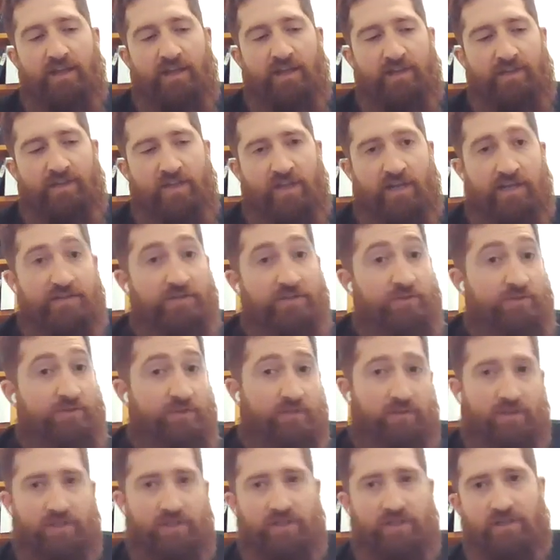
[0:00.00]
And then I took
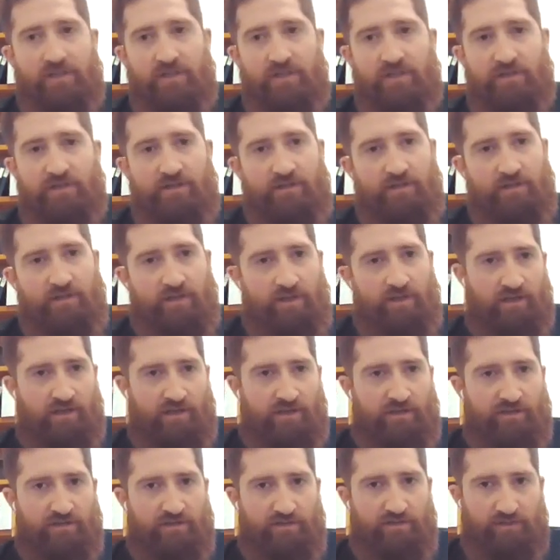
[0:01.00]
the lead
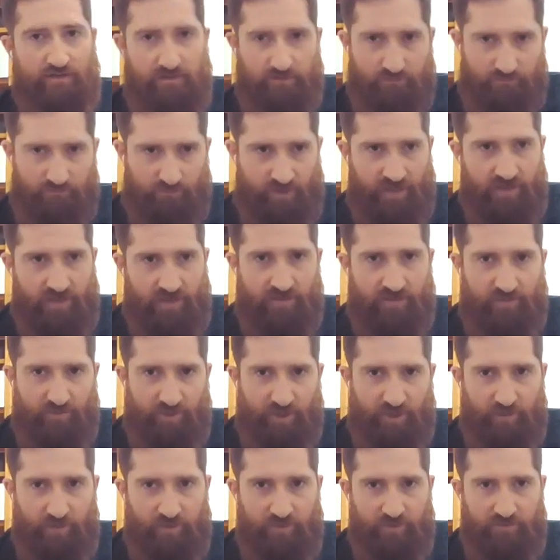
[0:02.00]
on writing the
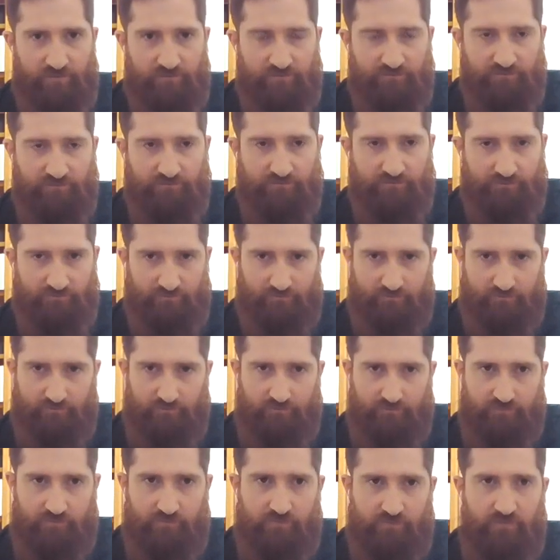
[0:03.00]
paper,
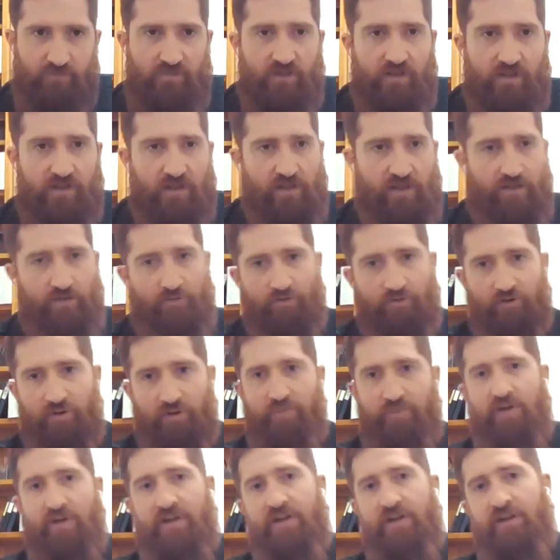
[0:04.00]

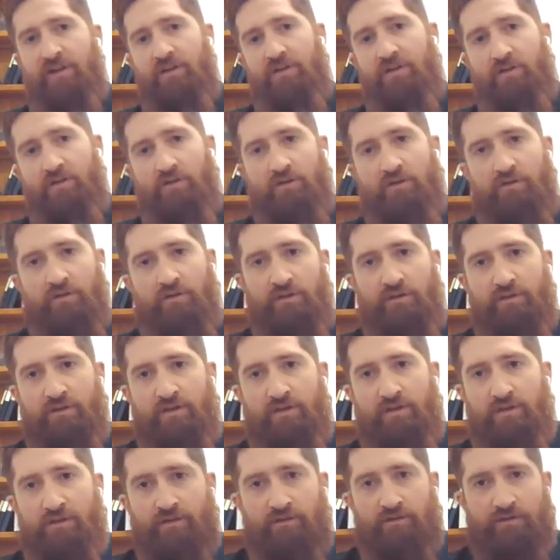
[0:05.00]
incorporating all
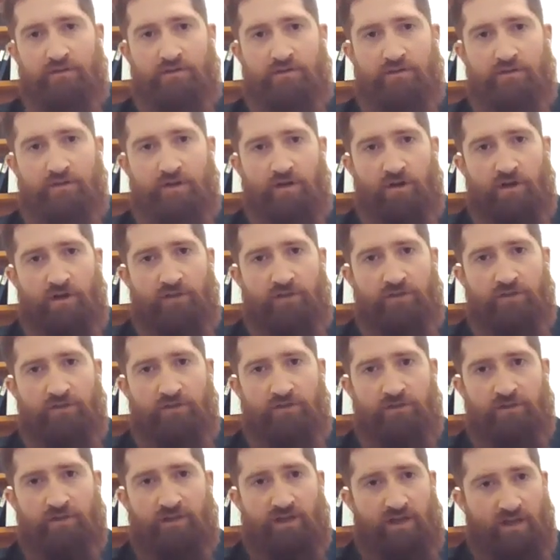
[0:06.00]
the other
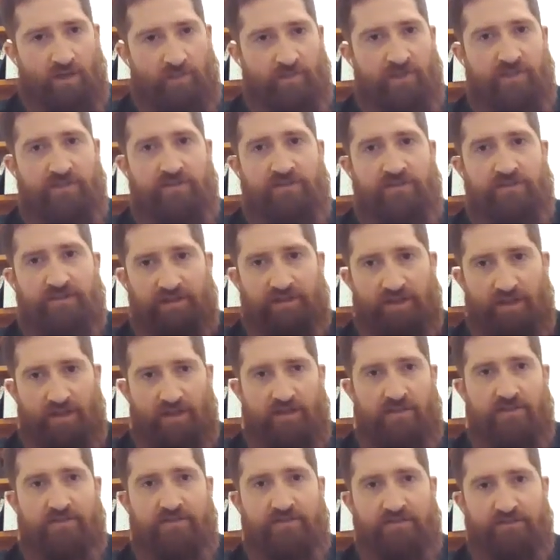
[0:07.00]
author comments and
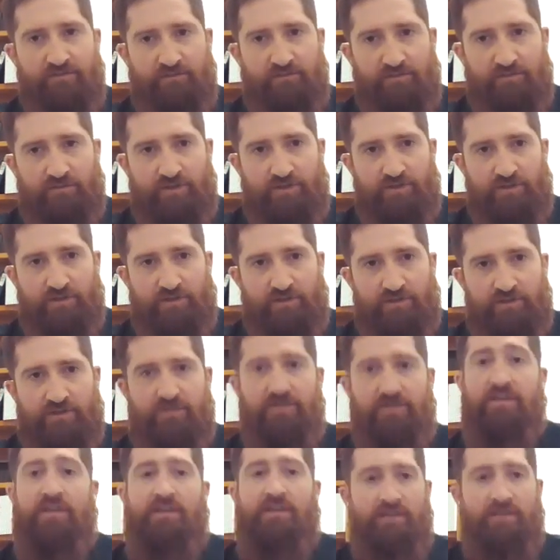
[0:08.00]
edits and revisions,
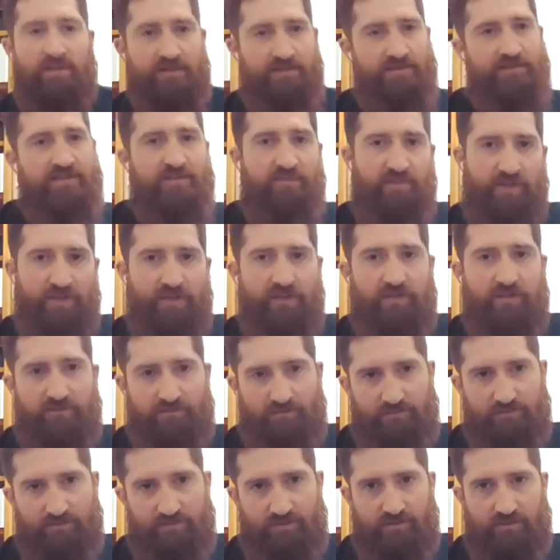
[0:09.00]
and then
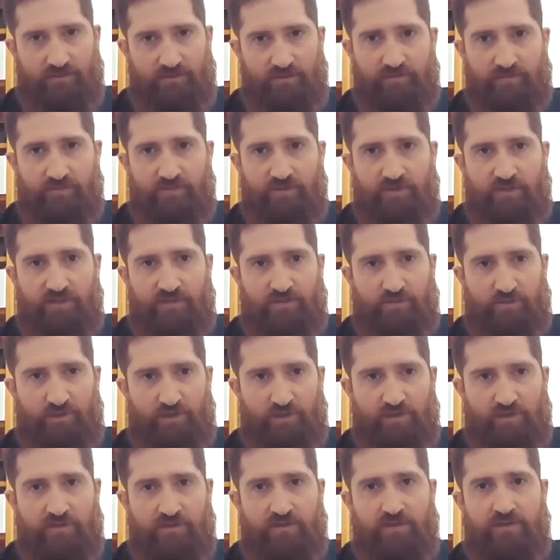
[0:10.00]
submitting to PLOS
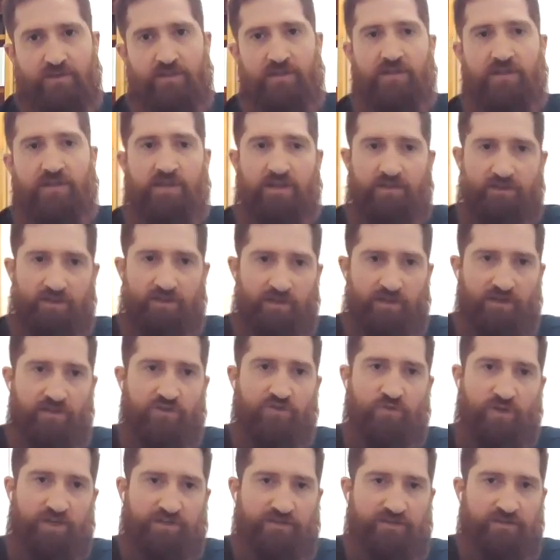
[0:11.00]
ONE, and then
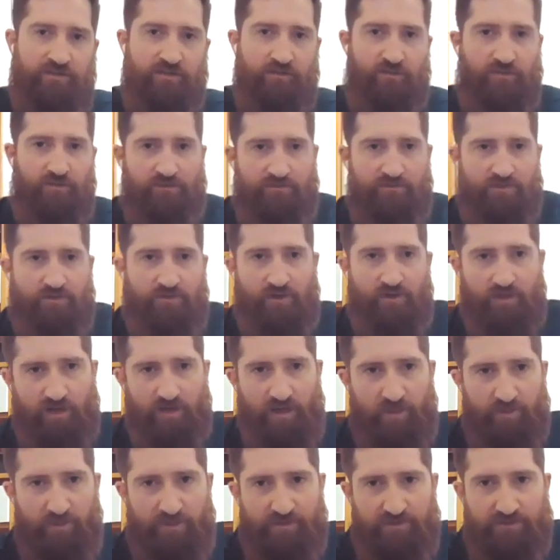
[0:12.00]
addressing the reviewer
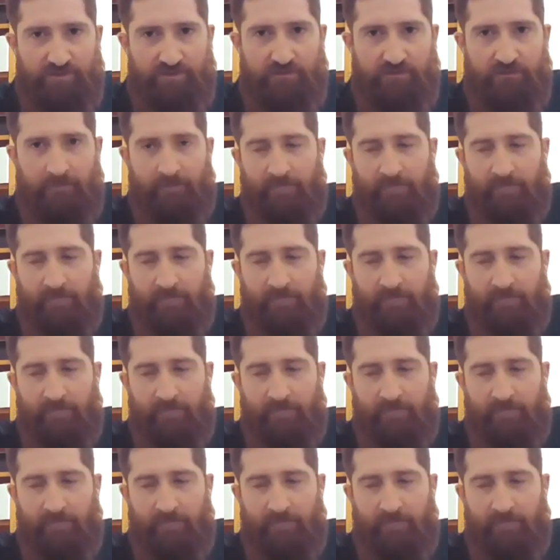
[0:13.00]
comments.